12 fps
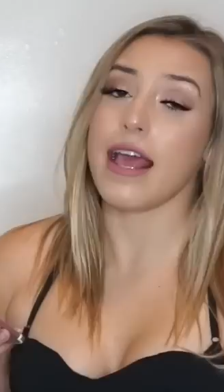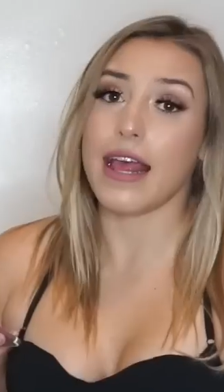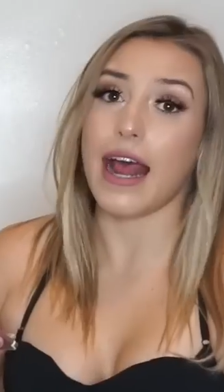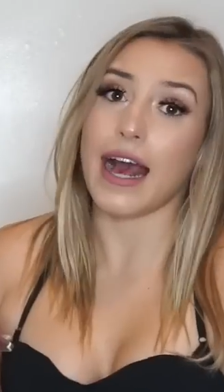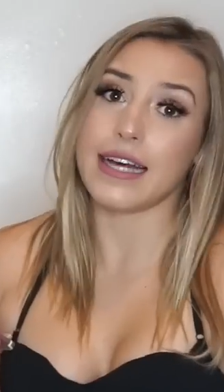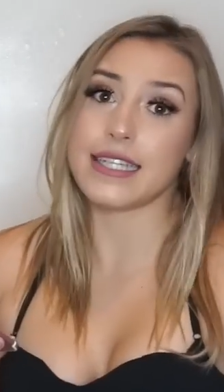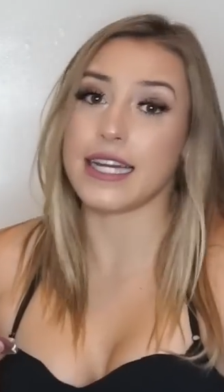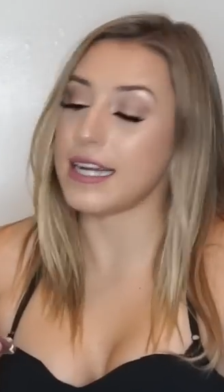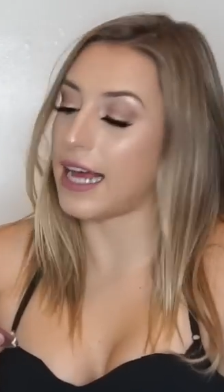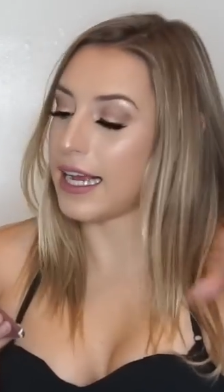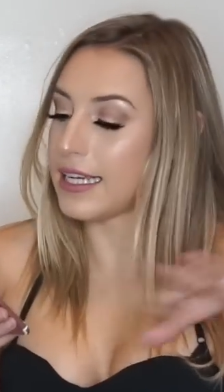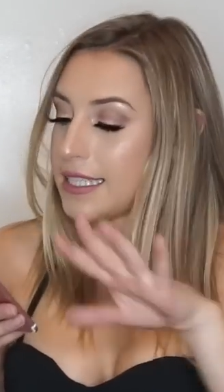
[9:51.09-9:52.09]
It has a
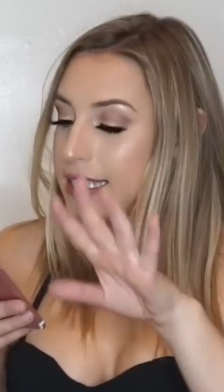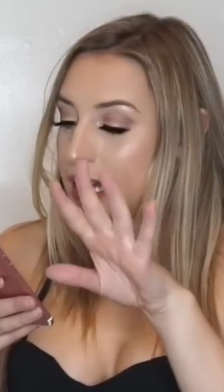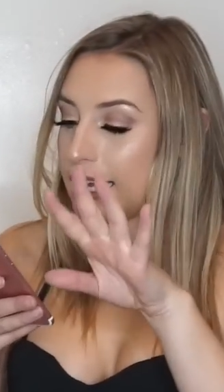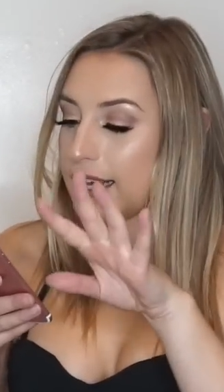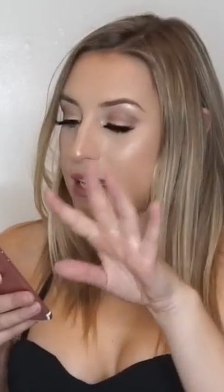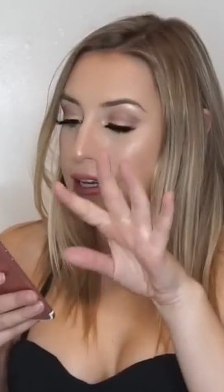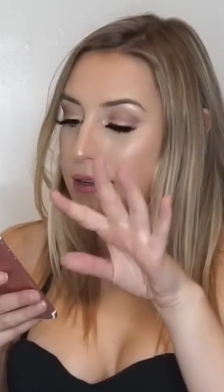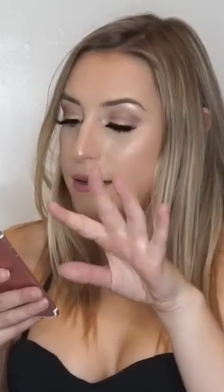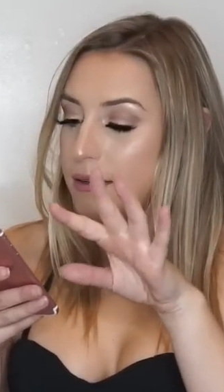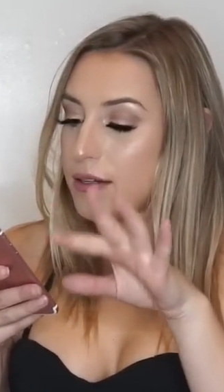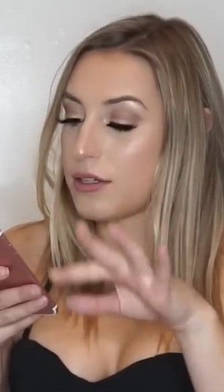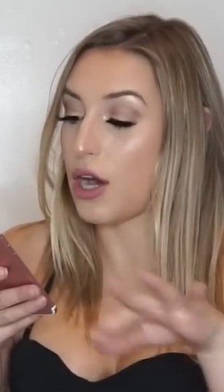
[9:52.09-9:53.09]
nice, like,
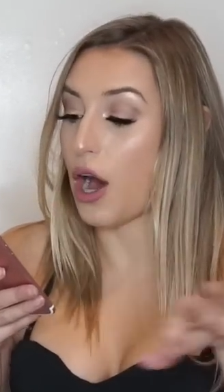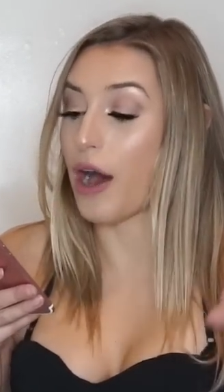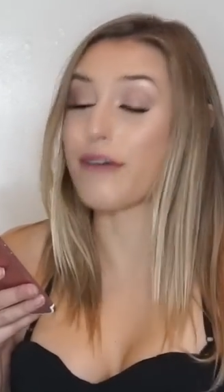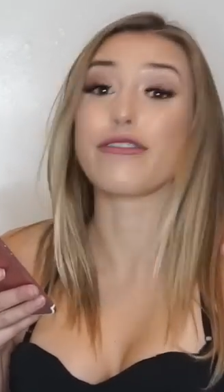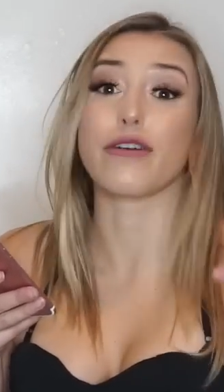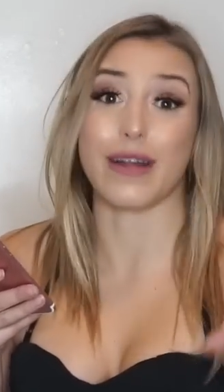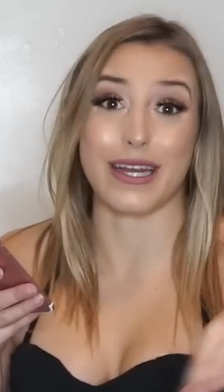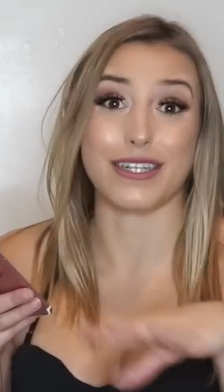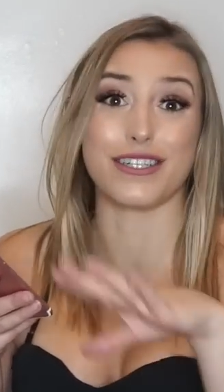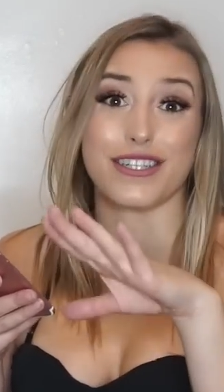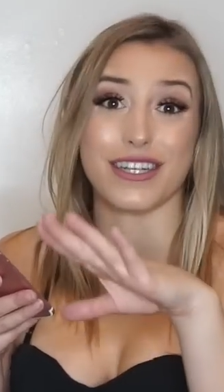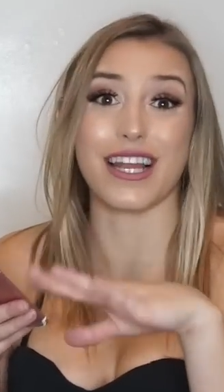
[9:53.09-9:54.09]

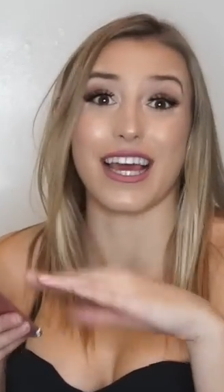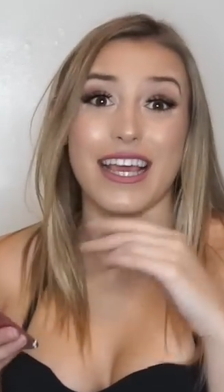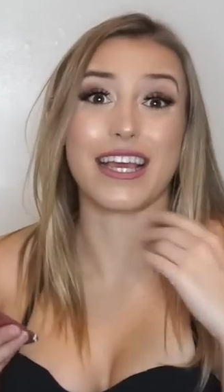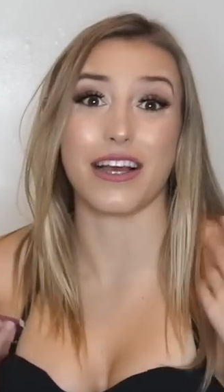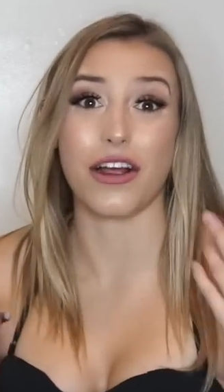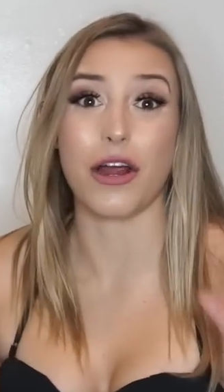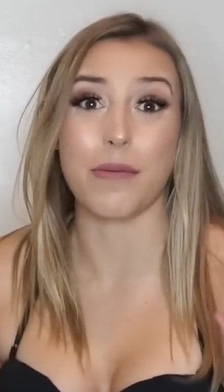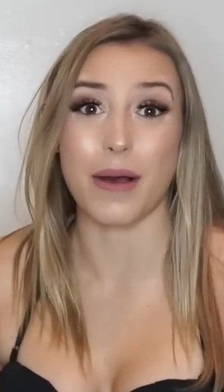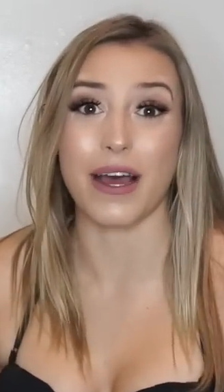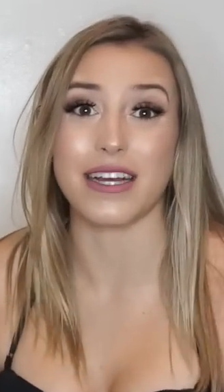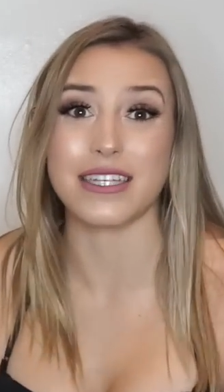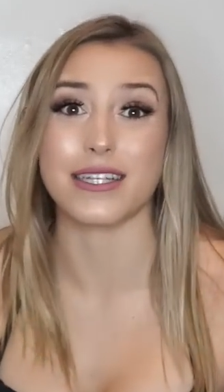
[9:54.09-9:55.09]
coverage. Like, her
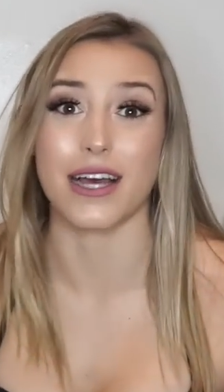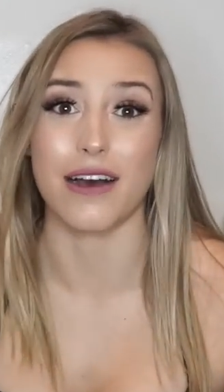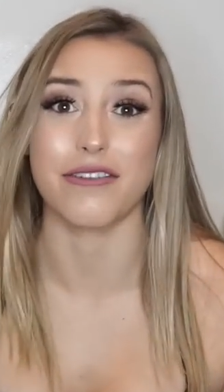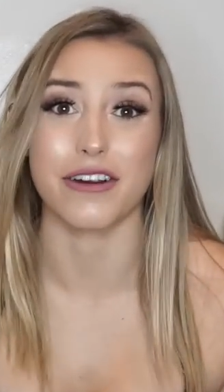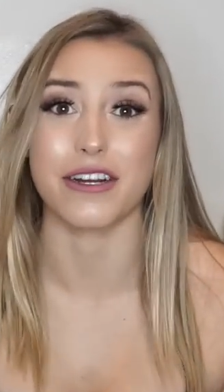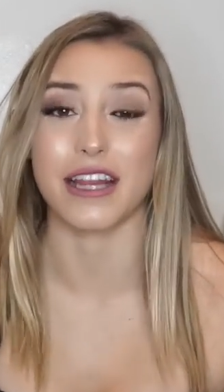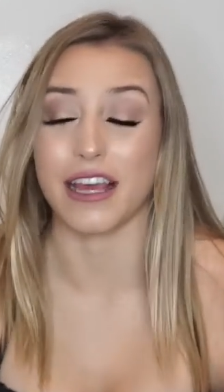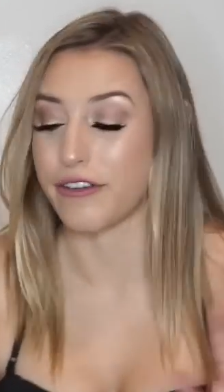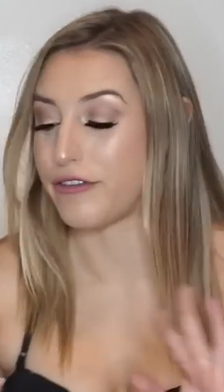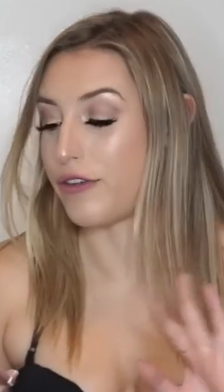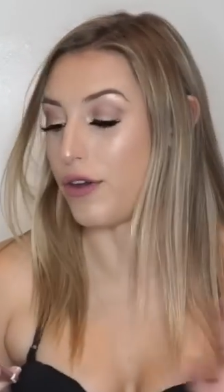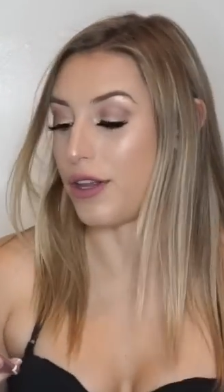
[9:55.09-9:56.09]
butt is covered, like,
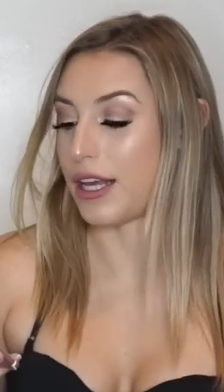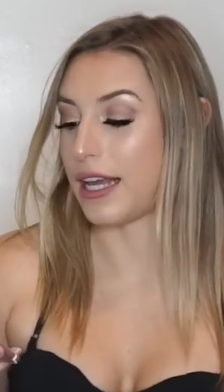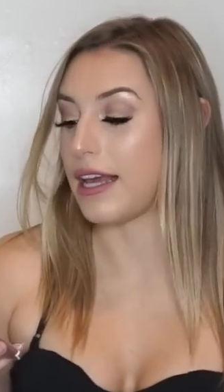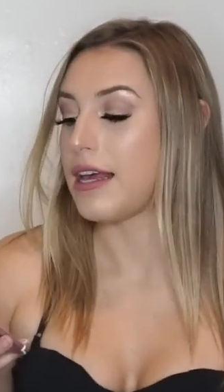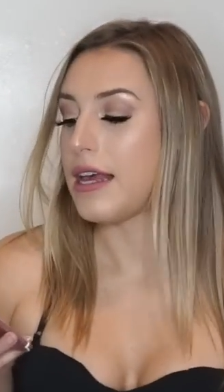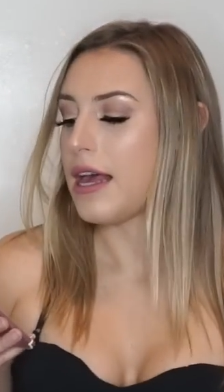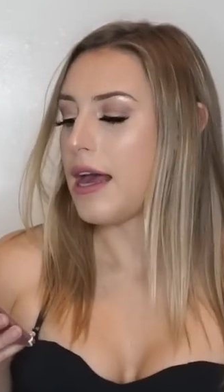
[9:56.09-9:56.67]
fully.